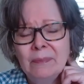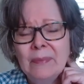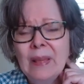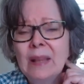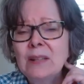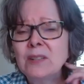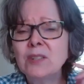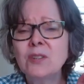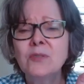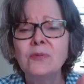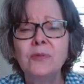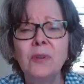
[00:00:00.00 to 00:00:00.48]

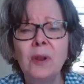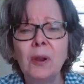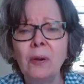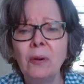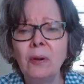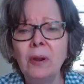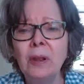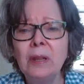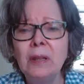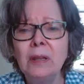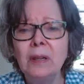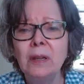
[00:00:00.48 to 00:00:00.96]
That's
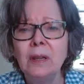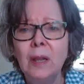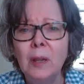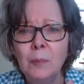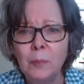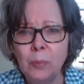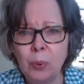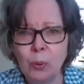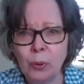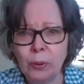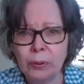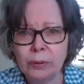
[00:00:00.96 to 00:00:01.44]
very
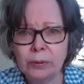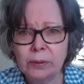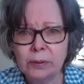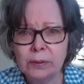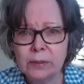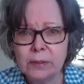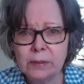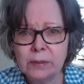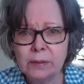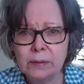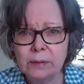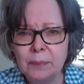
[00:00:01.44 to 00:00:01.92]
important
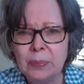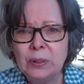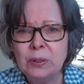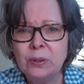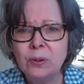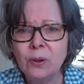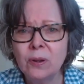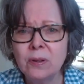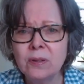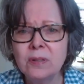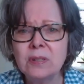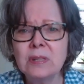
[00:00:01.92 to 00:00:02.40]

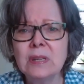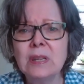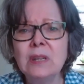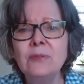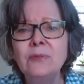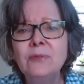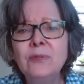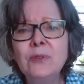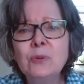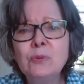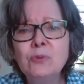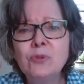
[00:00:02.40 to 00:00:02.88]
because
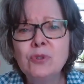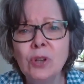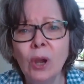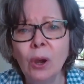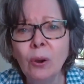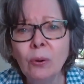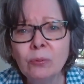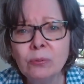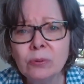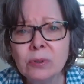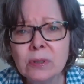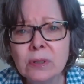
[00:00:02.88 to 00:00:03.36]
if you
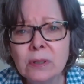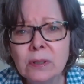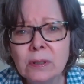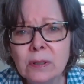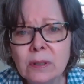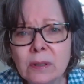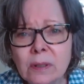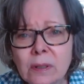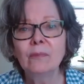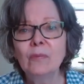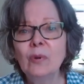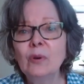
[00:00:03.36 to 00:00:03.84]
don't,
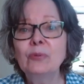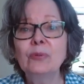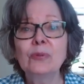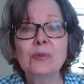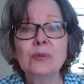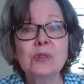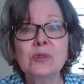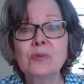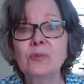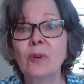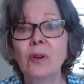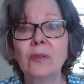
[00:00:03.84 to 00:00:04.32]
well,
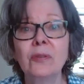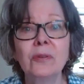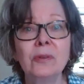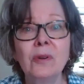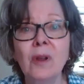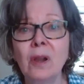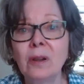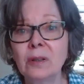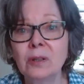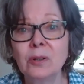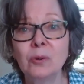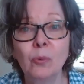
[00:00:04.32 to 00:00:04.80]
first of all, they're
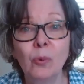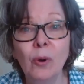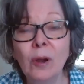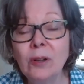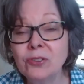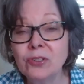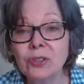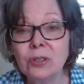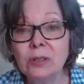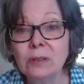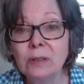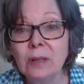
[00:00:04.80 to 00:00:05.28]
not going to
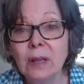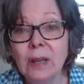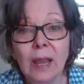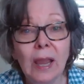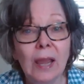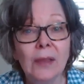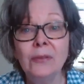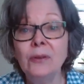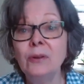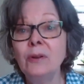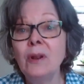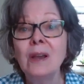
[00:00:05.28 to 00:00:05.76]
watch it
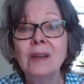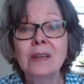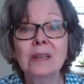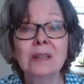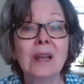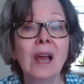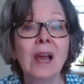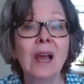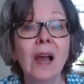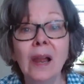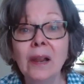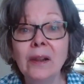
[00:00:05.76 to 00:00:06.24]
and they're not going to
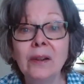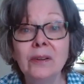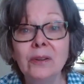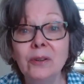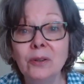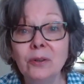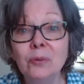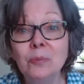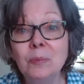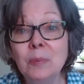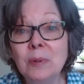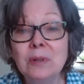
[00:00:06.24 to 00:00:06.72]
hire
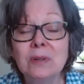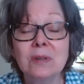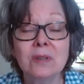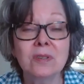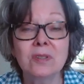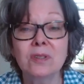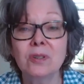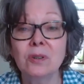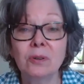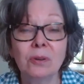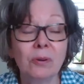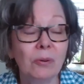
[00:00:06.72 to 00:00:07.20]
you because
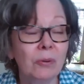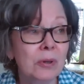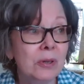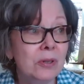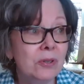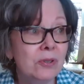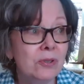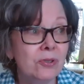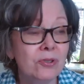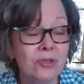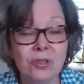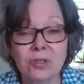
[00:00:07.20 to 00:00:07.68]
they're going
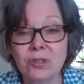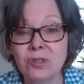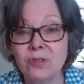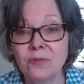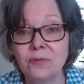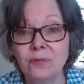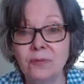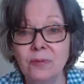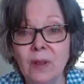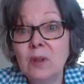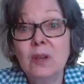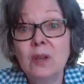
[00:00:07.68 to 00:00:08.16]
to just
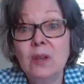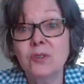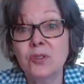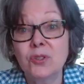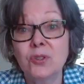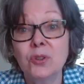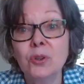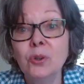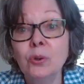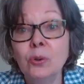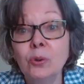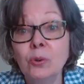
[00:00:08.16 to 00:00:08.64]

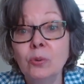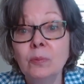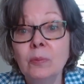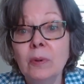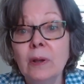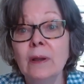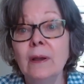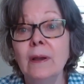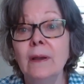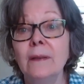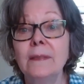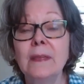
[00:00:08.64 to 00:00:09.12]

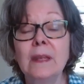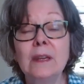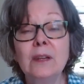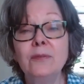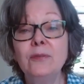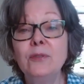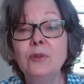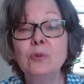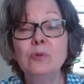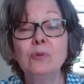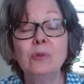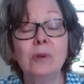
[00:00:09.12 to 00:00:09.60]
assume that if
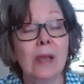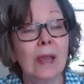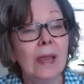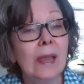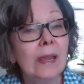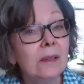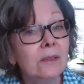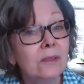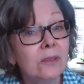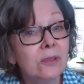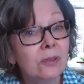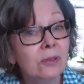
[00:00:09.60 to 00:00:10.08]
you
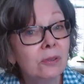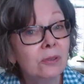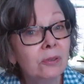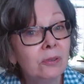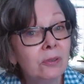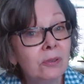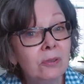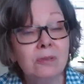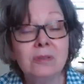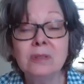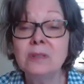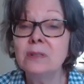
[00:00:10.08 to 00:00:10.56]
can't turn
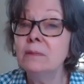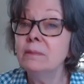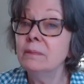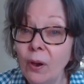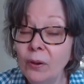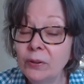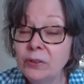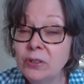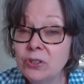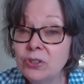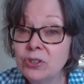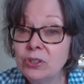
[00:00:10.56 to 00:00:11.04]
your
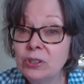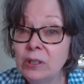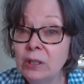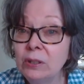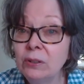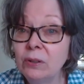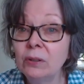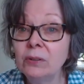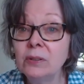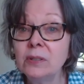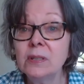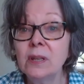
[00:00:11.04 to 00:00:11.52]
audition in
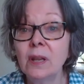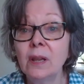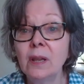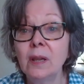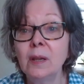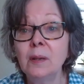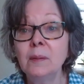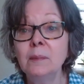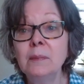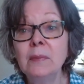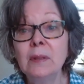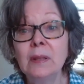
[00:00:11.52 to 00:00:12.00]
on
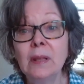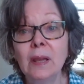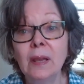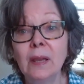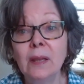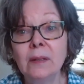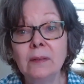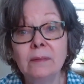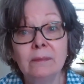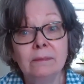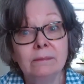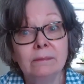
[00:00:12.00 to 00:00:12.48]
time,
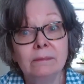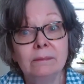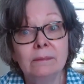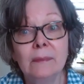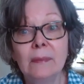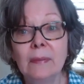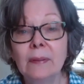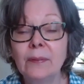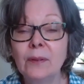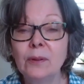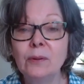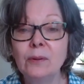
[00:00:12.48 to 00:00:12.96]
then
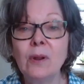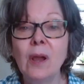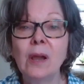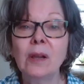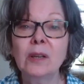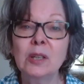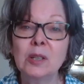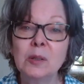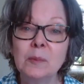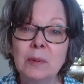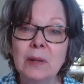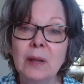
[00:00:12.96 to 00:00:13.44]
they're not
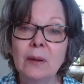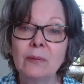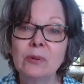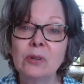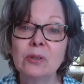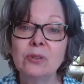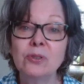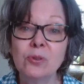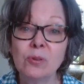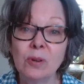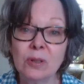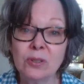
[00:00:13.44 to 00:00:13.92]
going to be able to
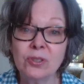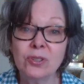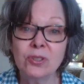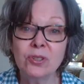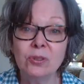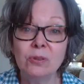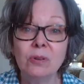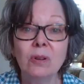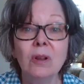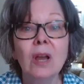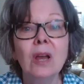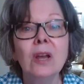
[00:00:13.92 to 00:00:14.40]
trust
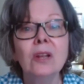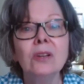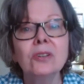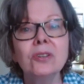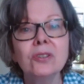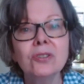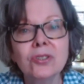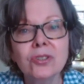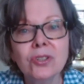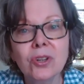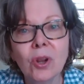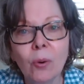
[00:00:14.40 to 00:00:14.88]
you to
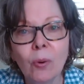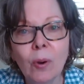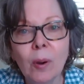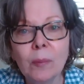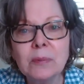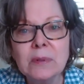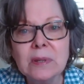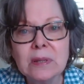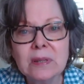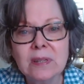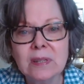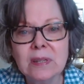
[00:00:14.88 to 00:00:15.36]
show up
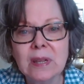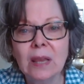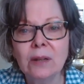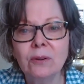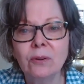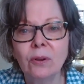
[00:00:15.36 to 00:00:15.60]
to set